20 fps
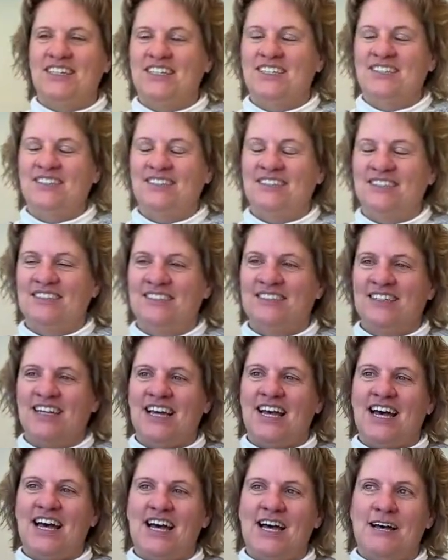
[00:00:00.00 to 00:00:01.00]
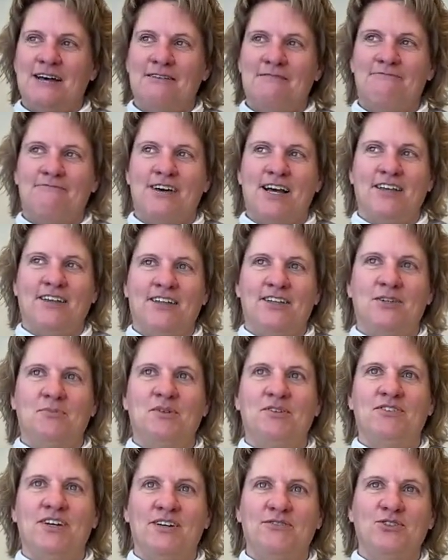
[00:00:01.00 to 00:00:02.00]
He's he'll
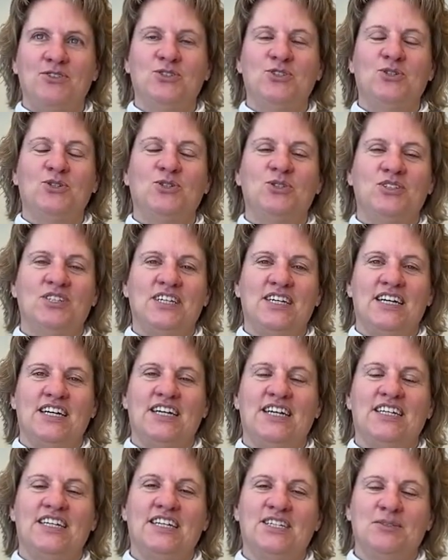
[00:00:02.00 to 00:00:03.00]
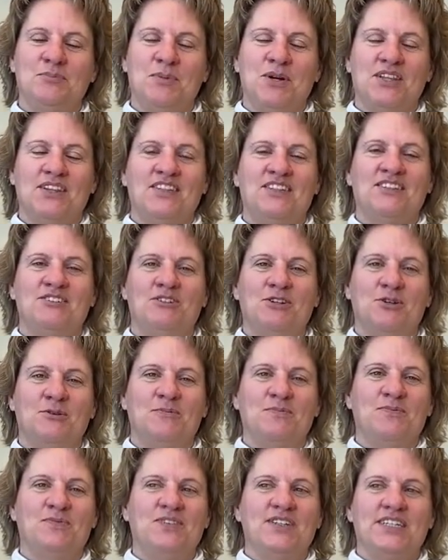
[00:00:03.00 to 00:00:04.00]
be 5 years old next month. So
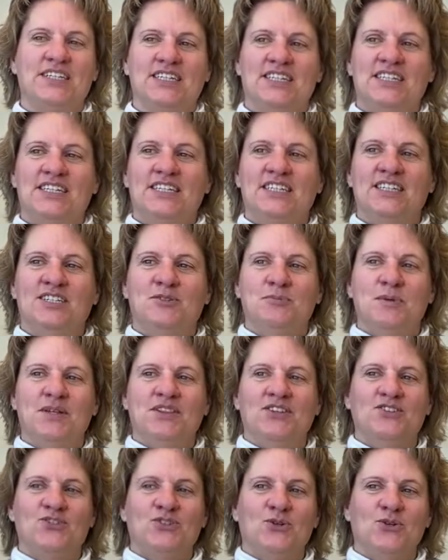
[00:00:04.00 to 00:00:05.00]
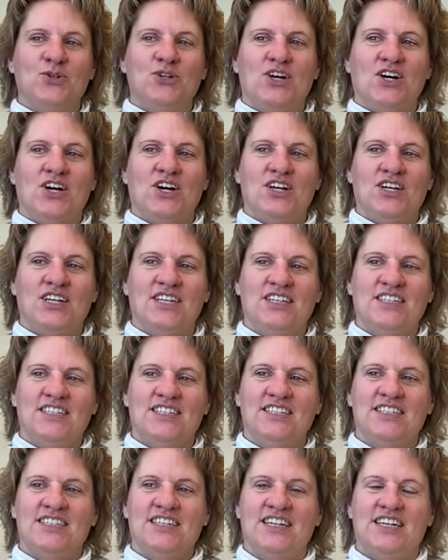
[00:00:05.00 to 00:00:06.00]
he's been the store dog,
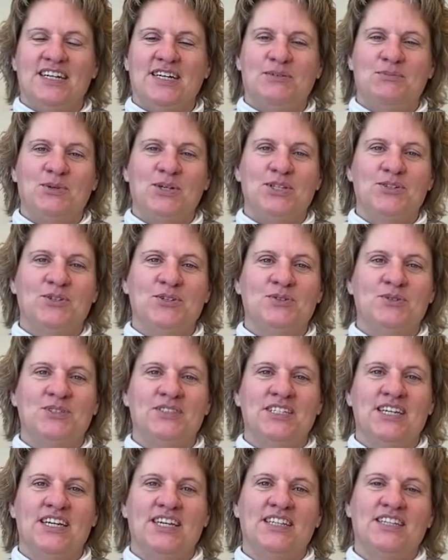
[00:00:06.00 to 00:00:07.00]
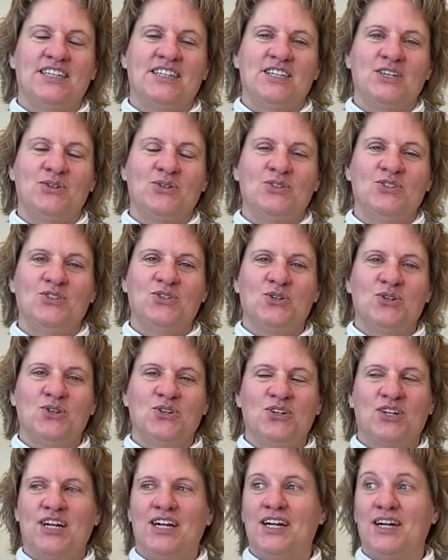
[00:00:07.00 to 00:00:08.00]
whether it was at the old
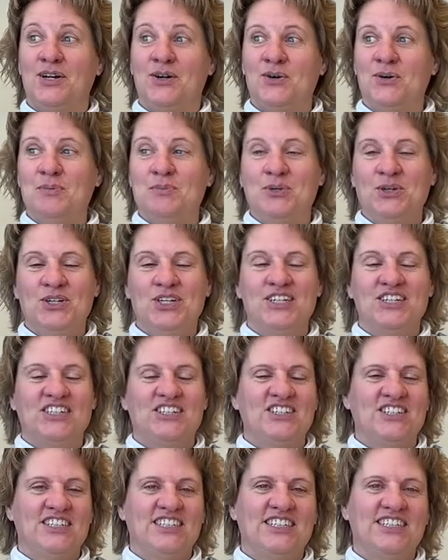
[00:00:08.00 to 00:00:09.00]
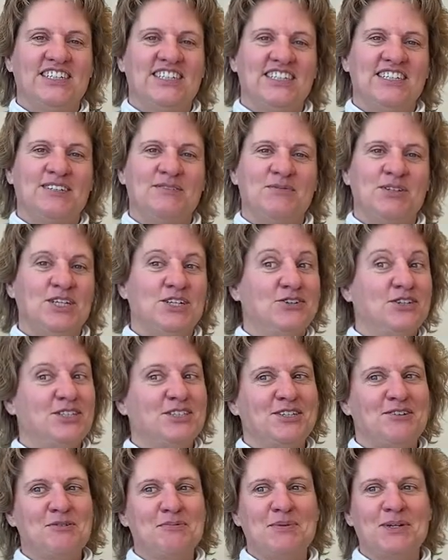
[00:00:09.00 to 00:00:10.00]
store or at home or here. He
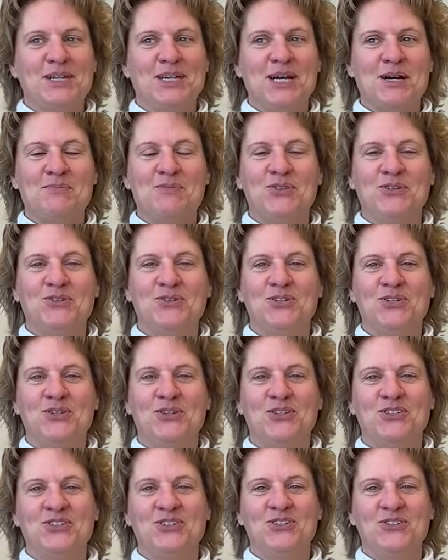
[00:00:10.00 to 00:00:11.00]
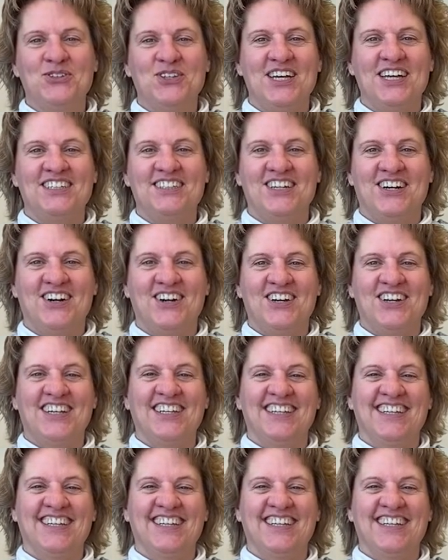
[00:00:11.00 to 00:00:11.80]
greets everybody coming through the door. You know that, Tara.